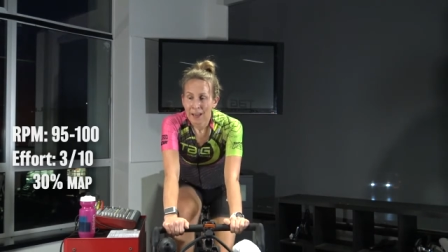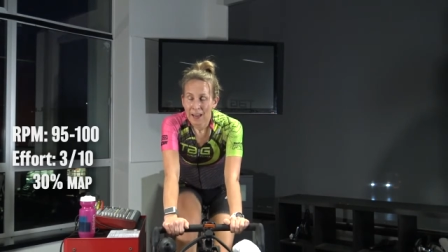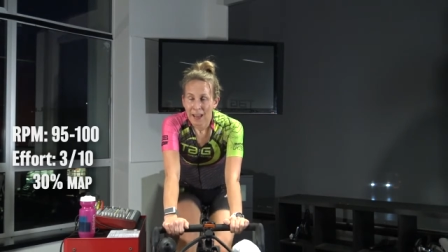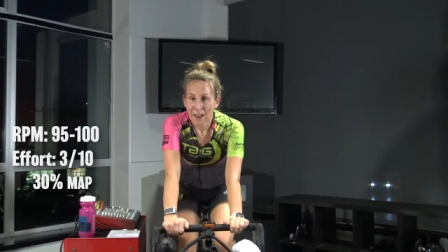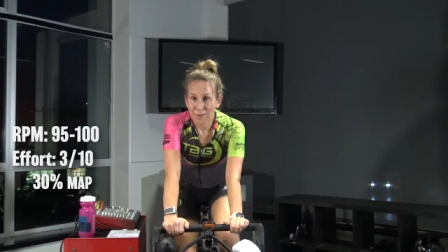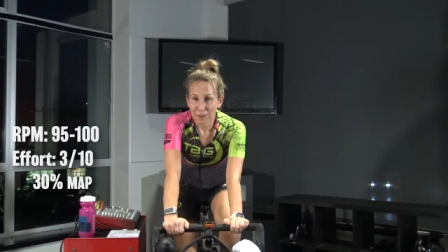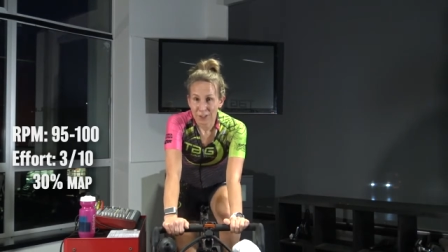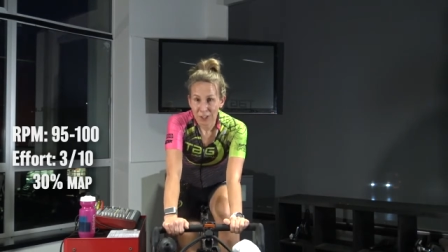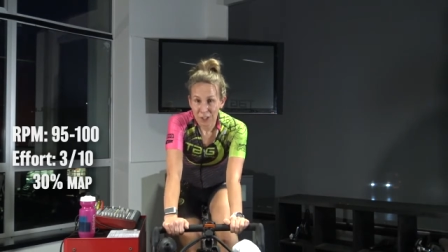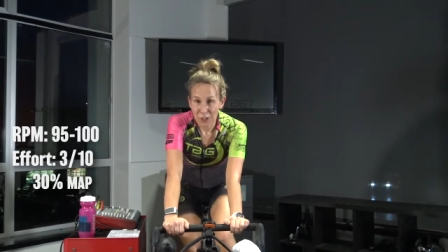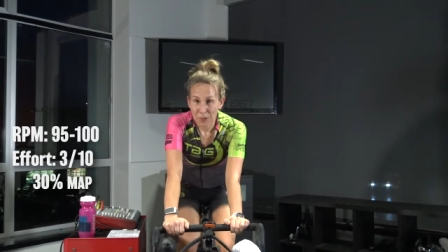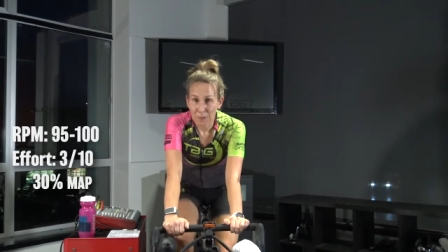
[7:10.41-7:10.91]

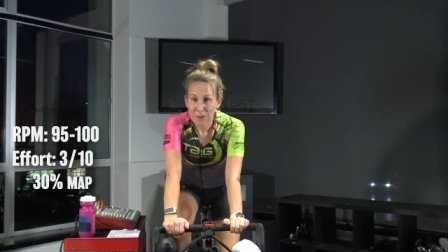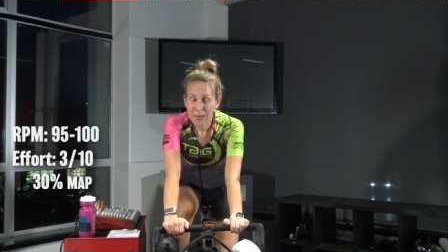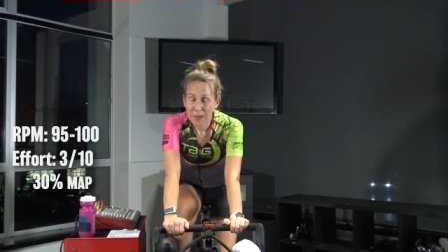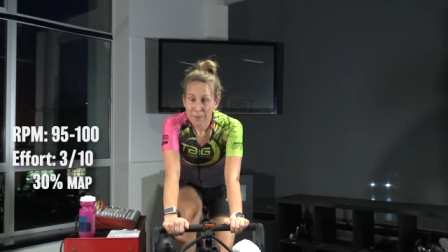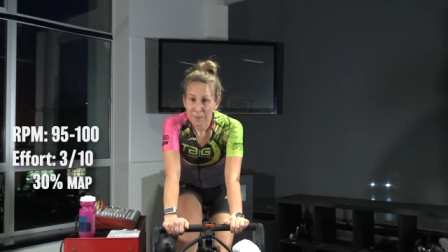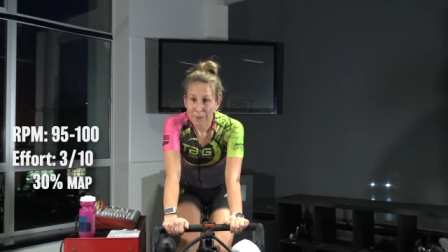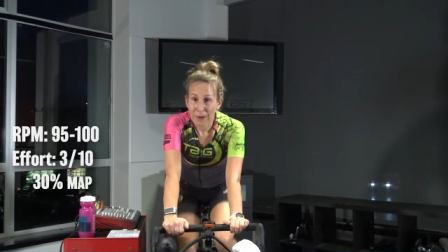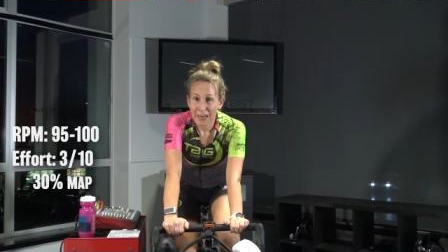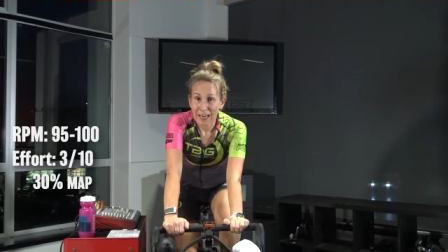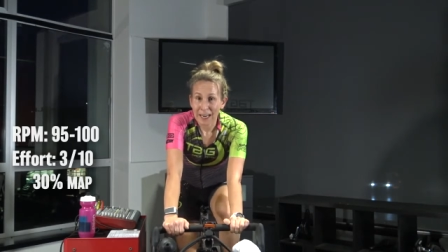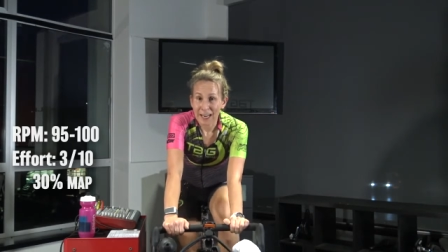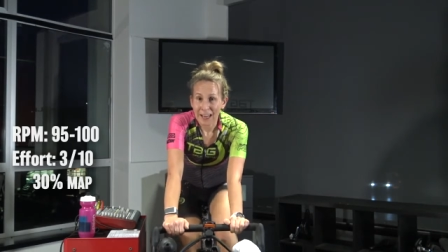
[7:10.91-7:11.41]
have a 2-minute
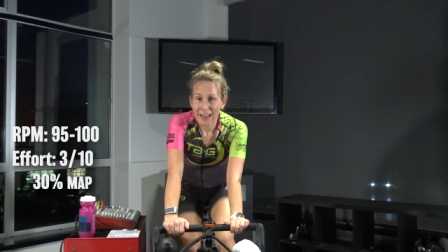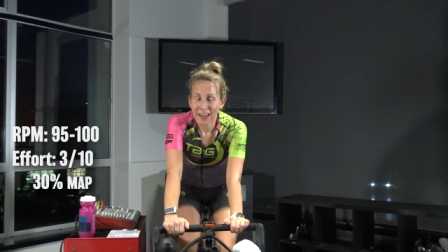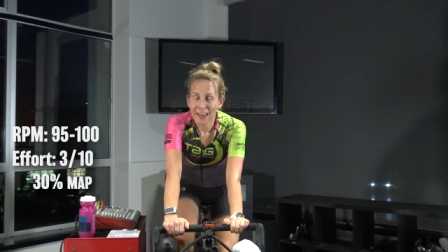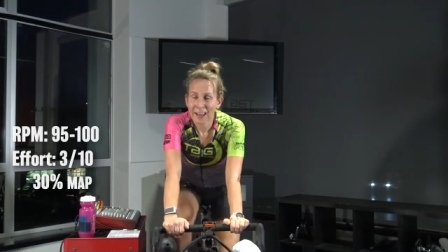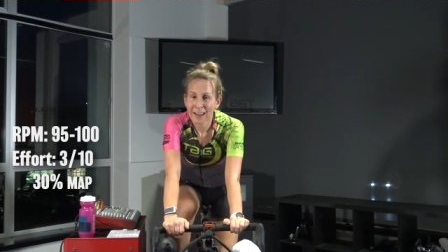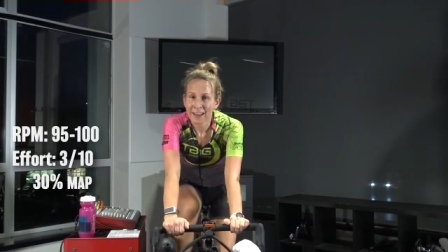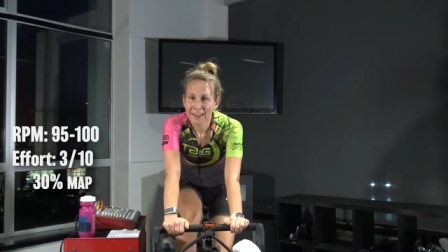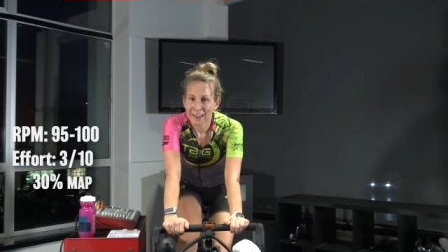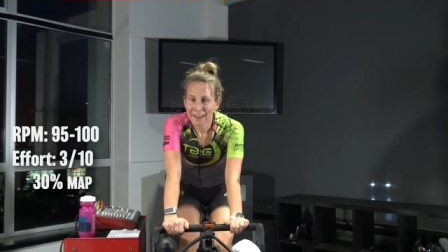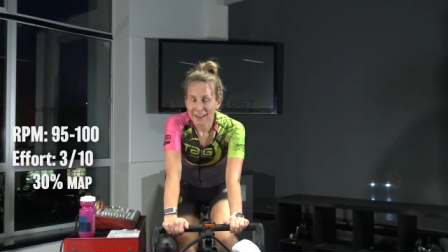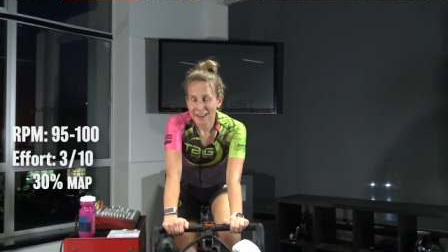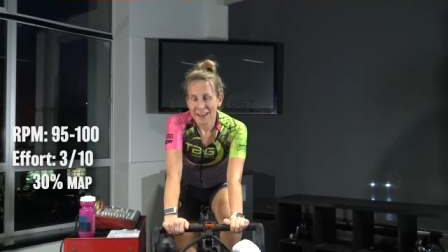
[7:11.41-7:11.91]
break,
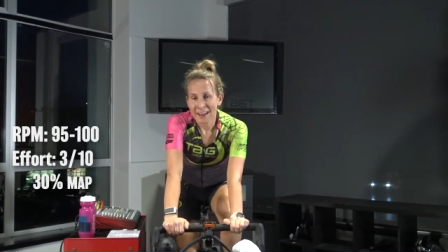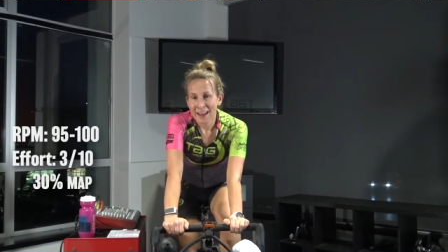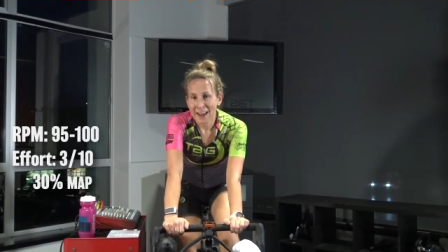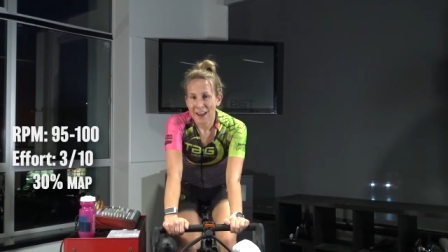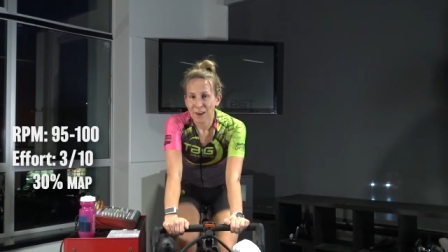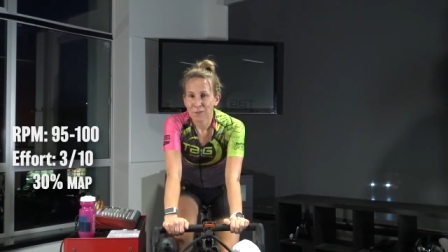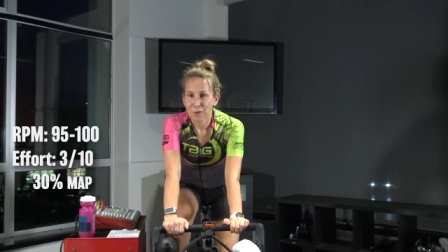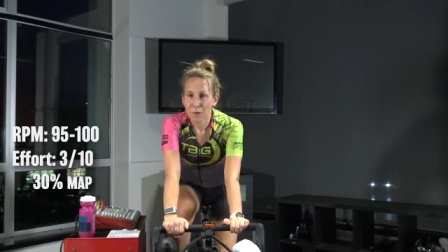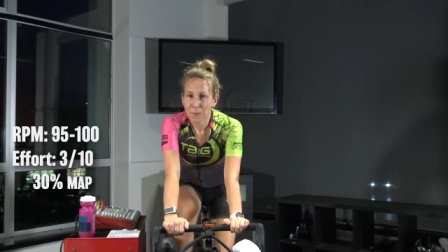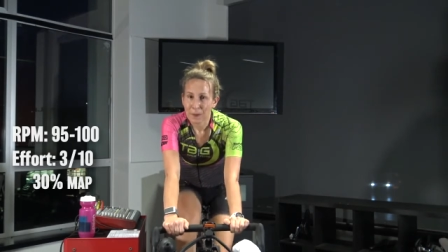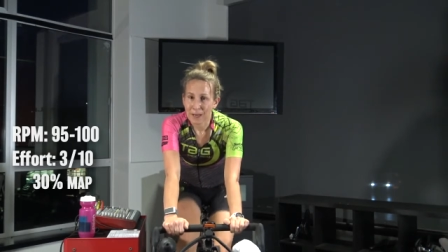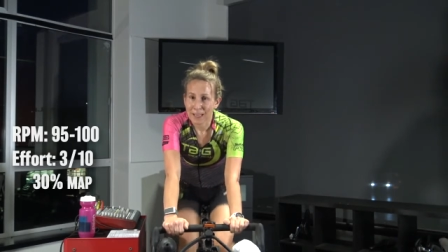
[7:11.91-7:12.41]

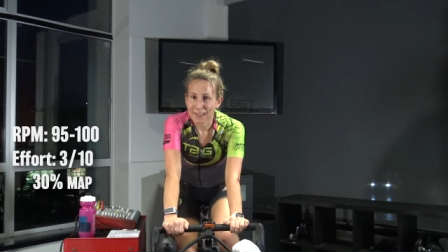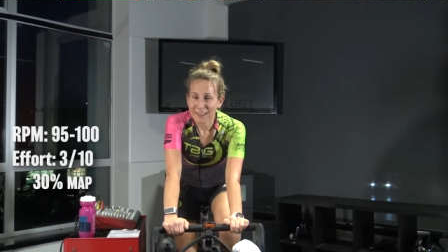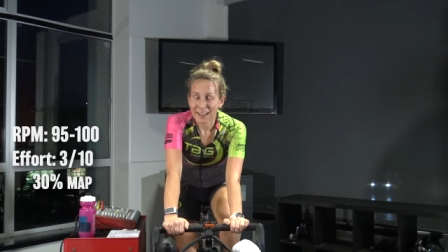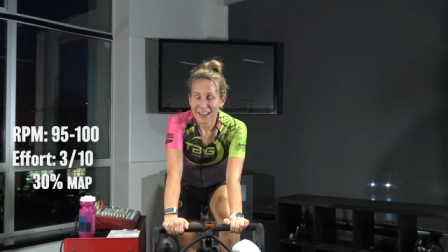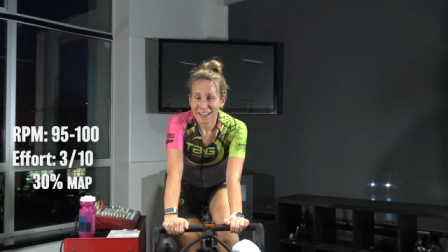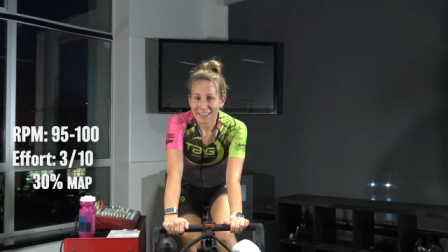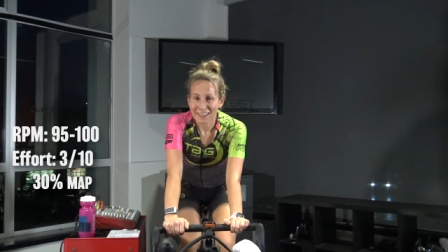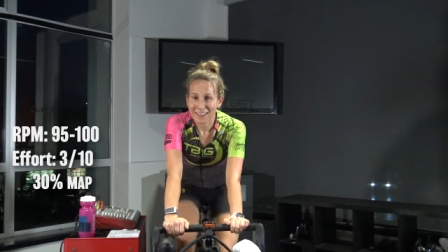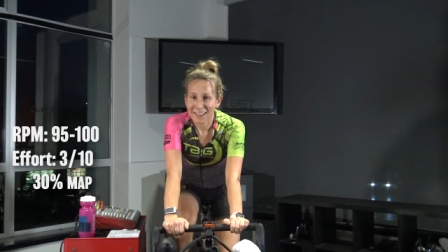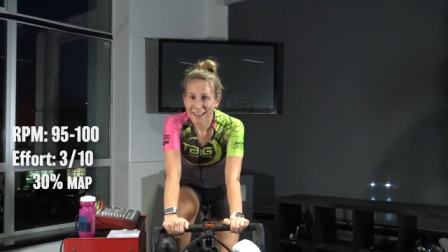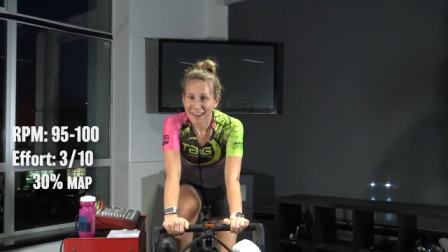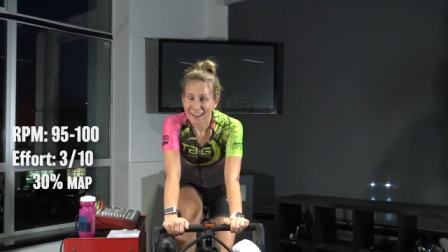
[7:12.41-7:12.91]
and repeat
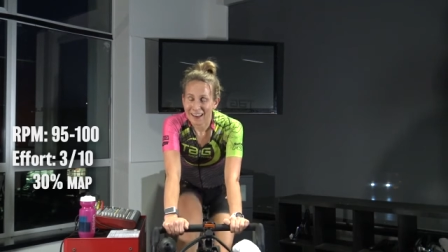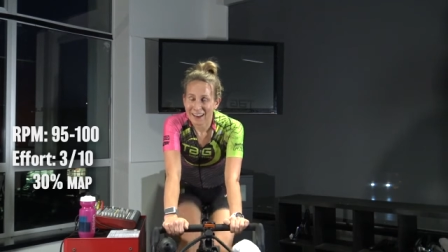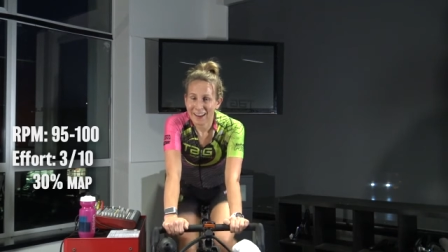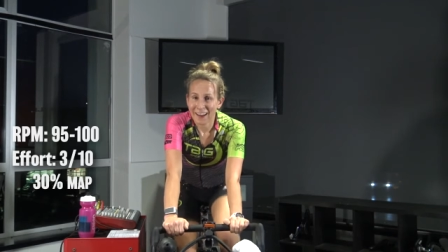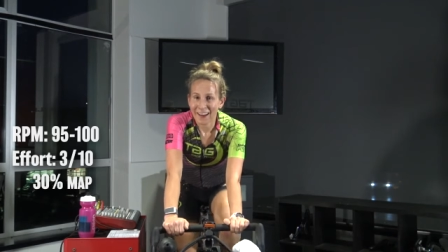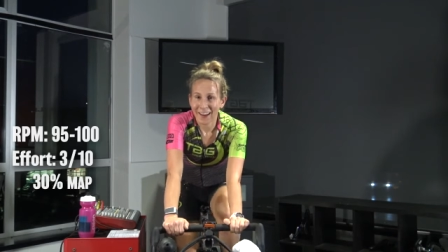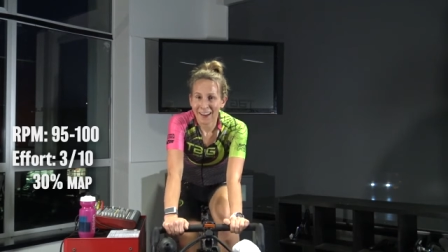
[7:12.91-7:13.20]
that set.